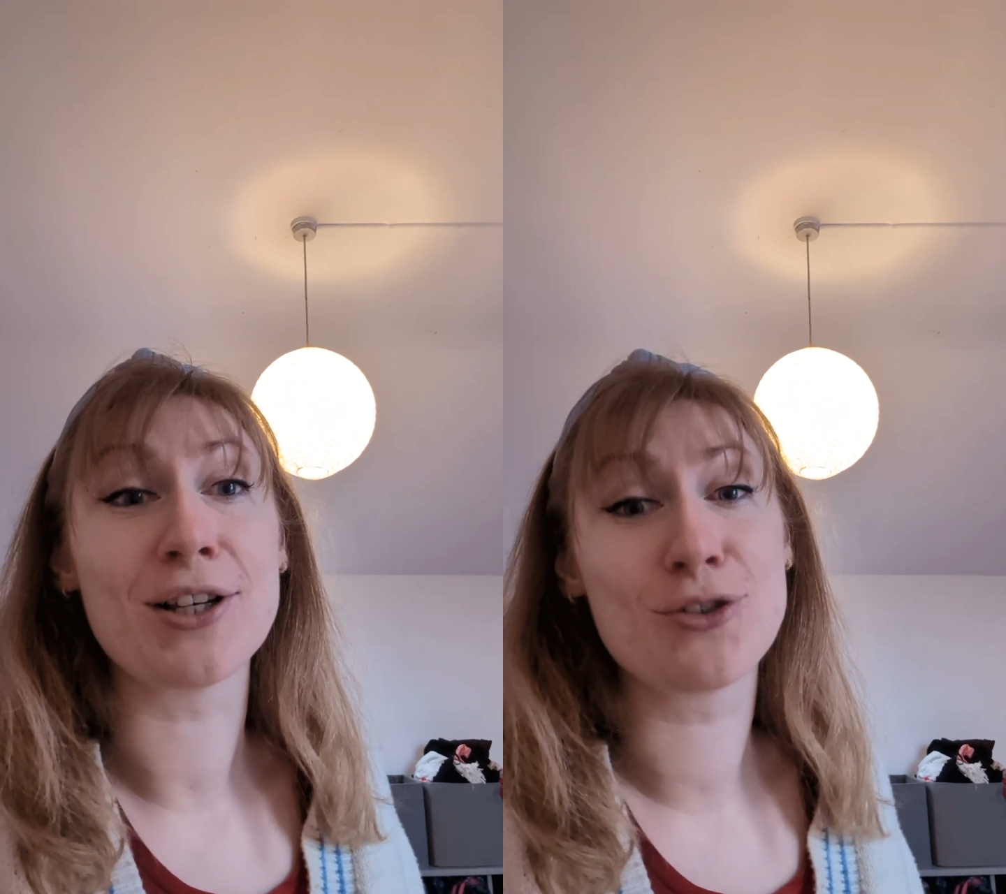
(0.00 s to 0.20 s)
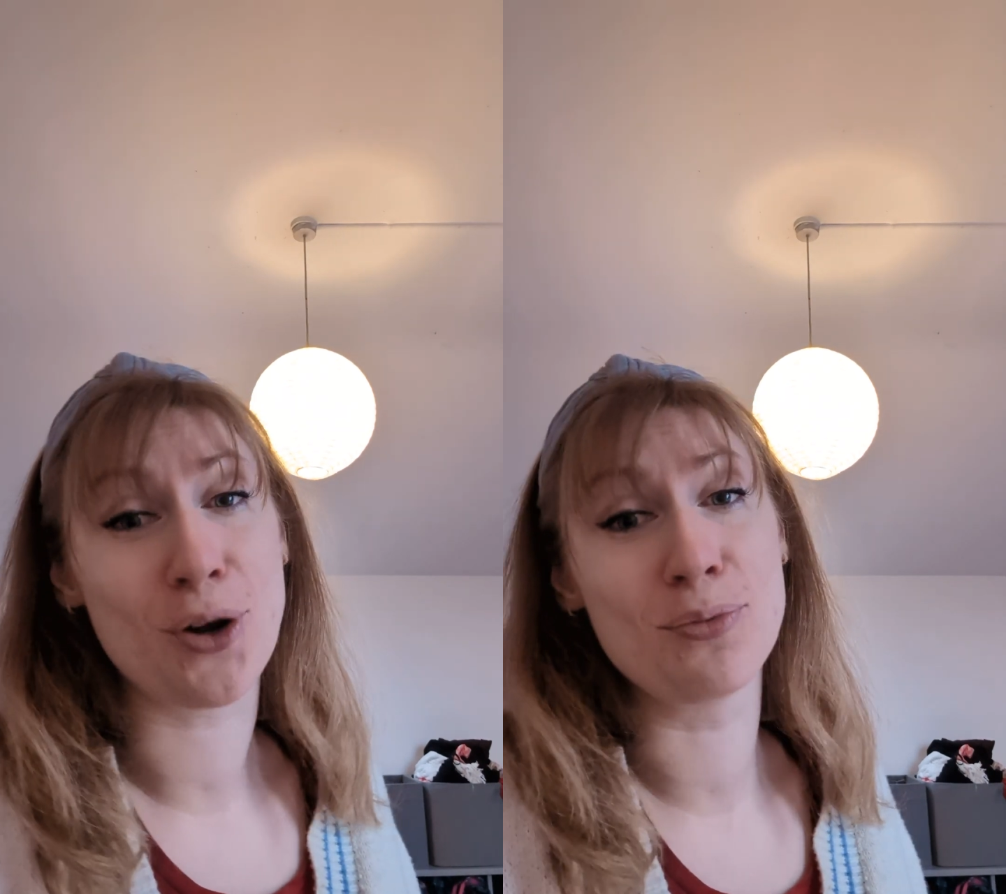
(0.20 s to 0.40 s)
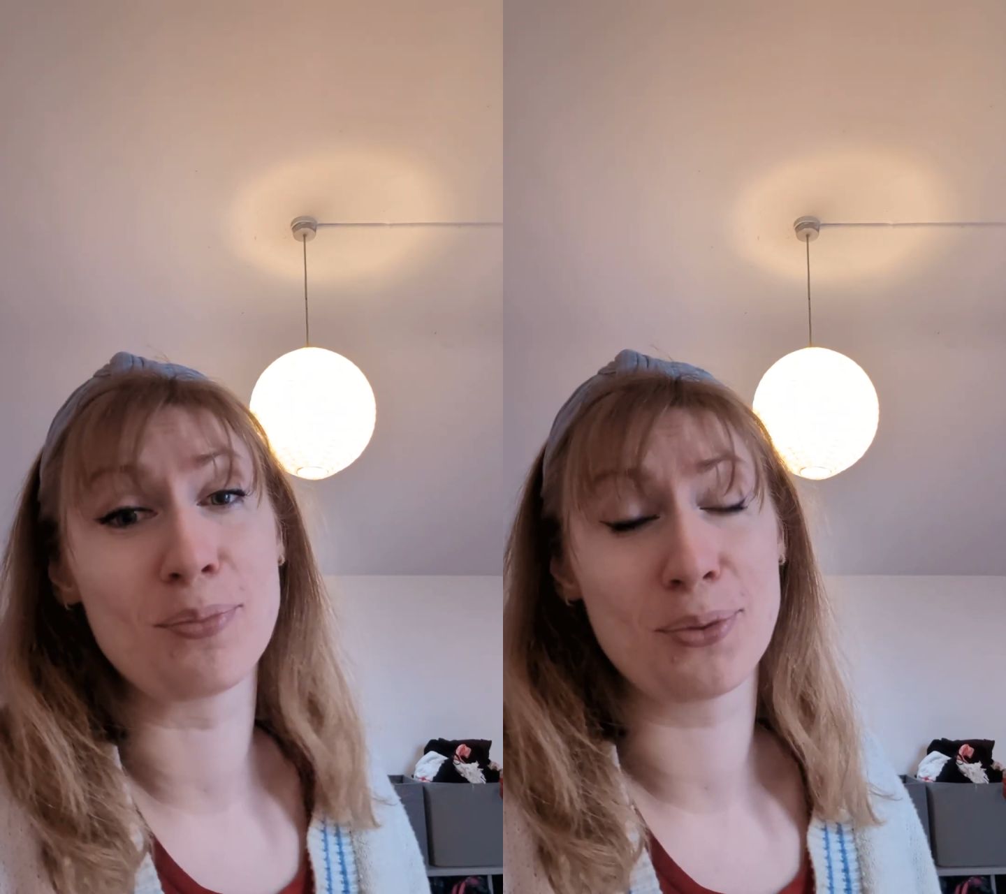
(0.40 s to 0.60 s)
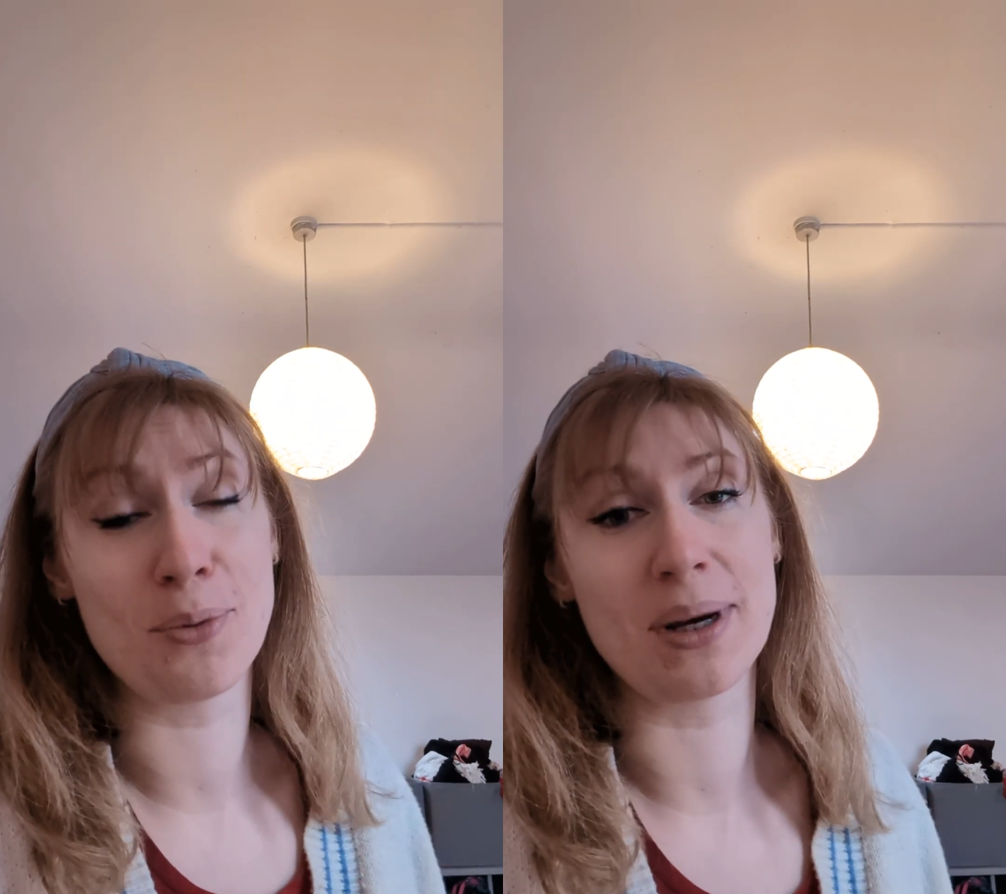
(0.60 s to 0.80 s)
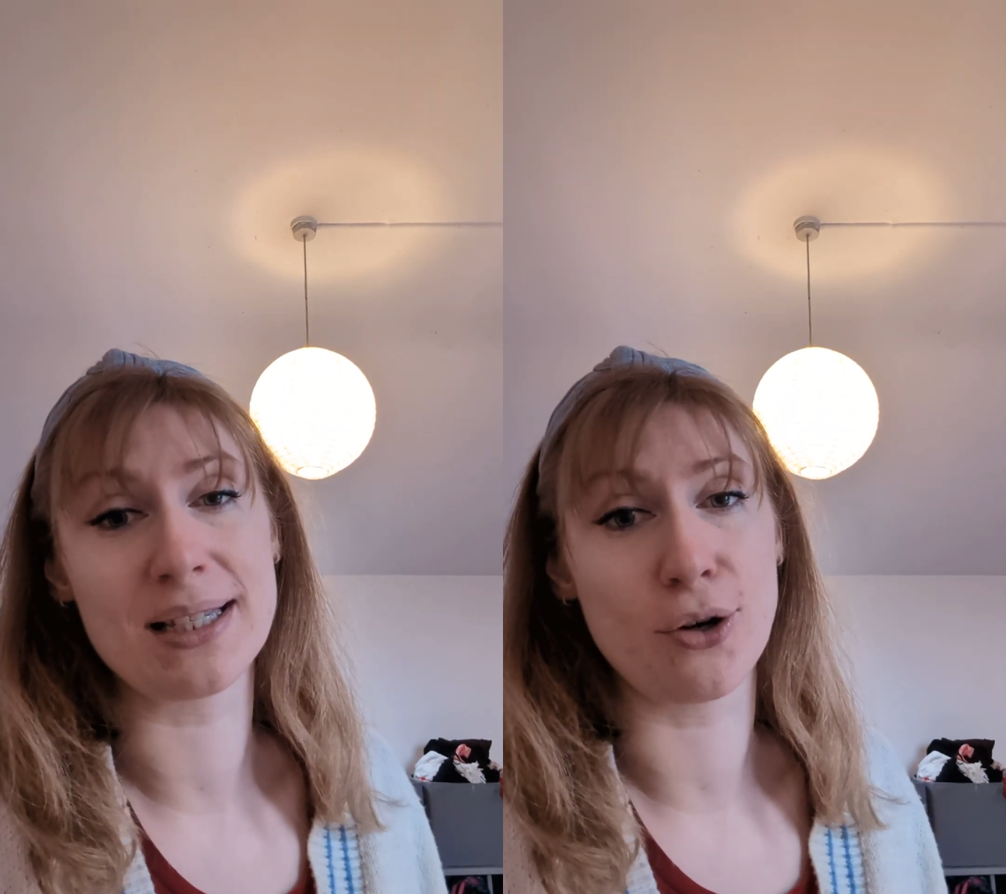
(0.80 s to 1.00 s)
don't
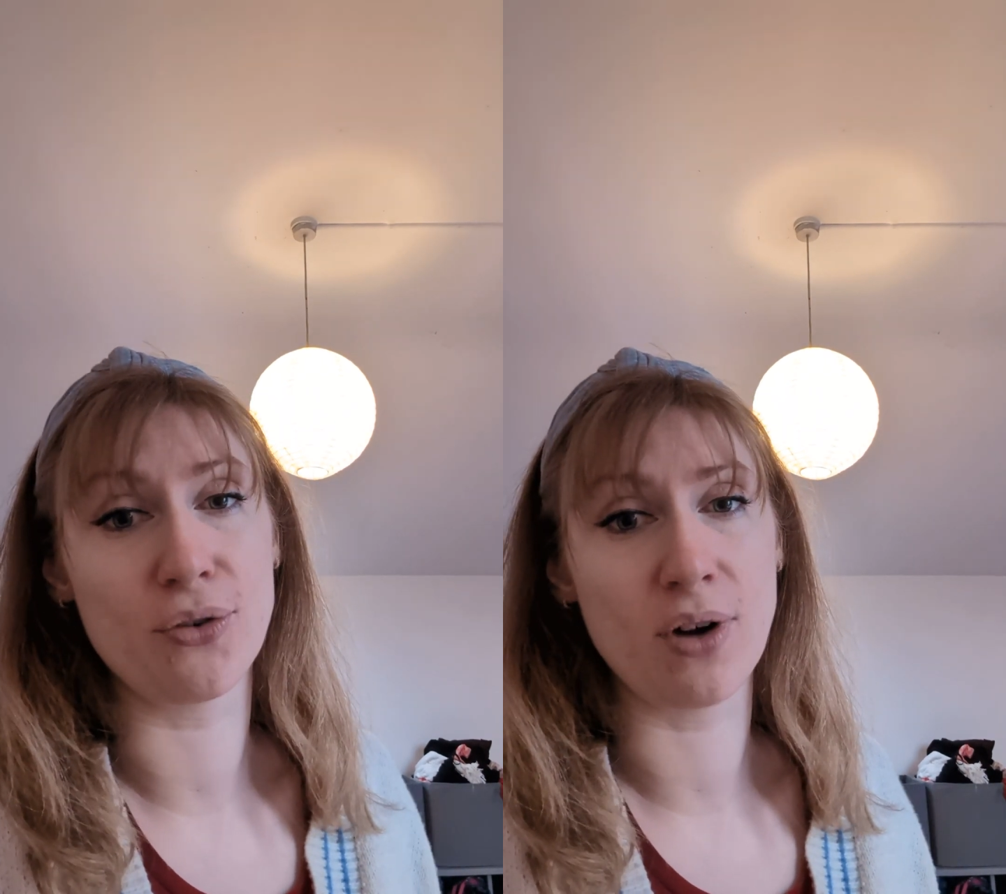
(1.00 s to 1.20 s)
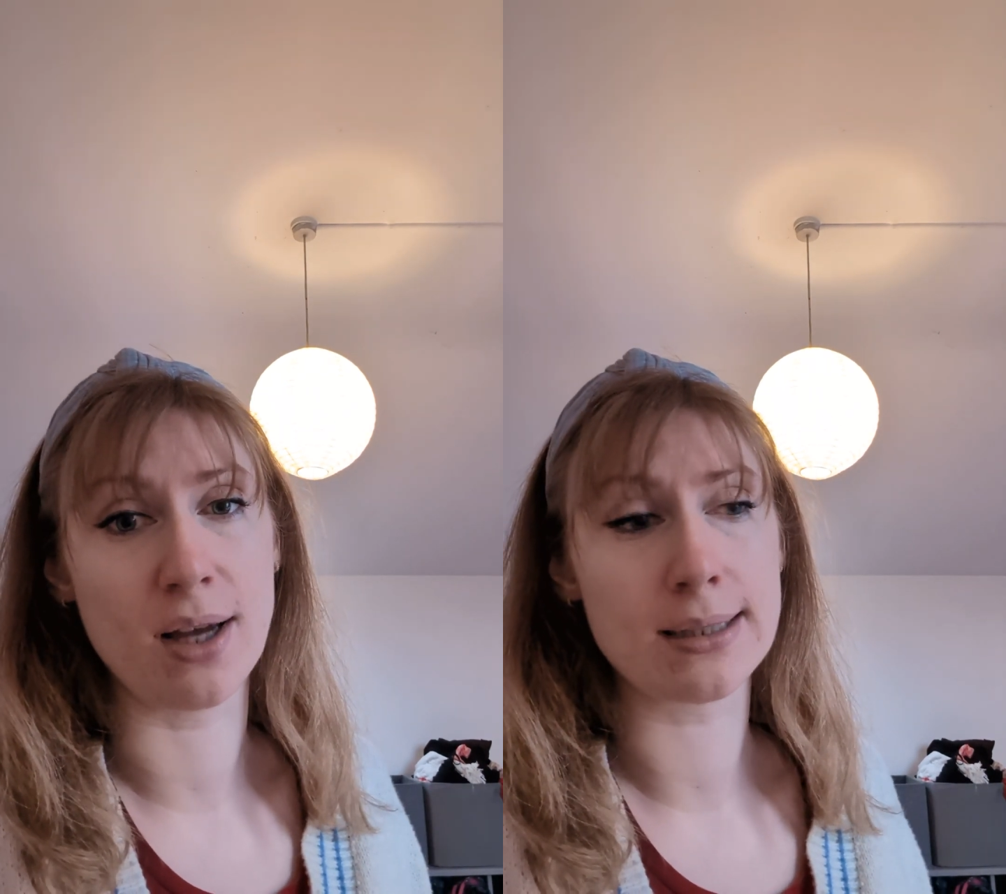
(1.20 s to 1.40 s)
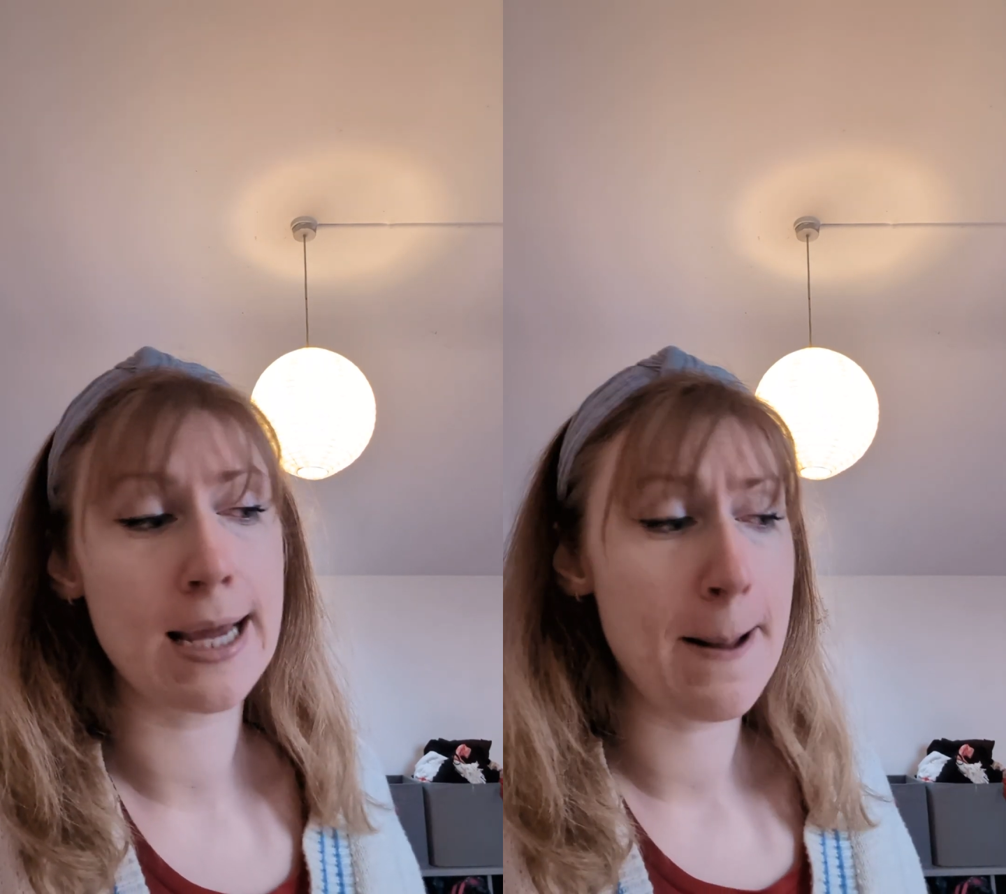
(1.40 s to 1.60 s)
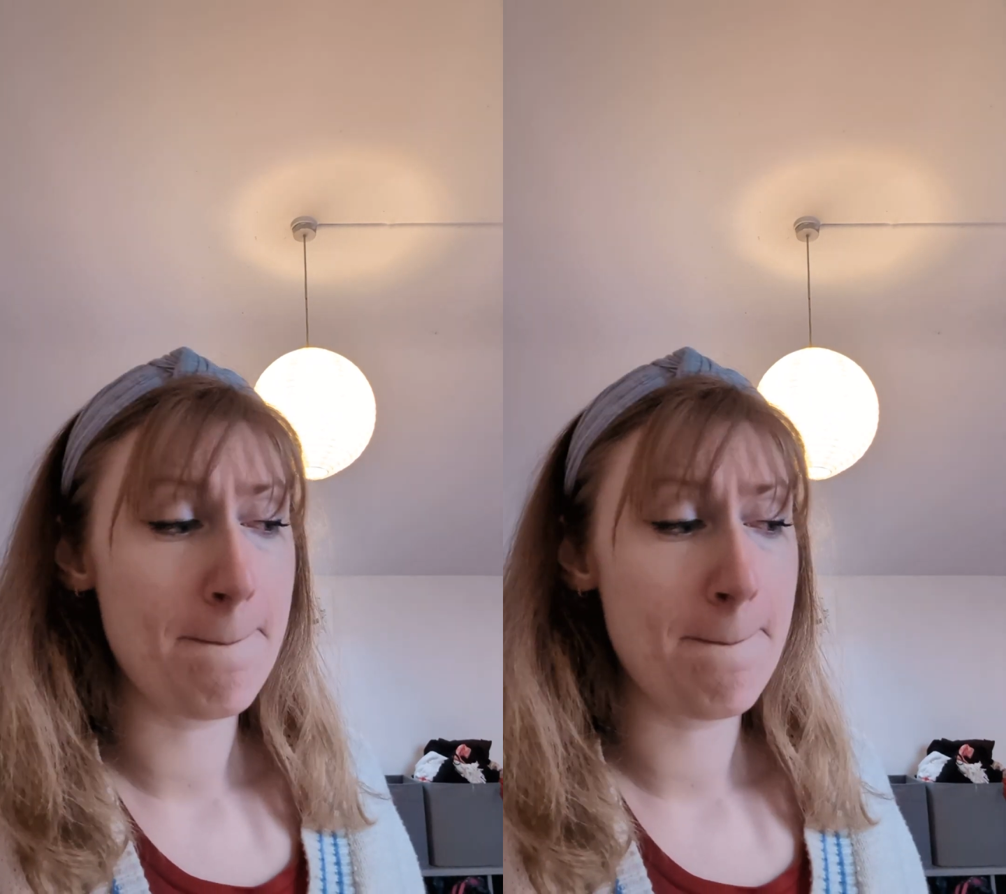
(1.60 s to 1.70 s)
put myself first.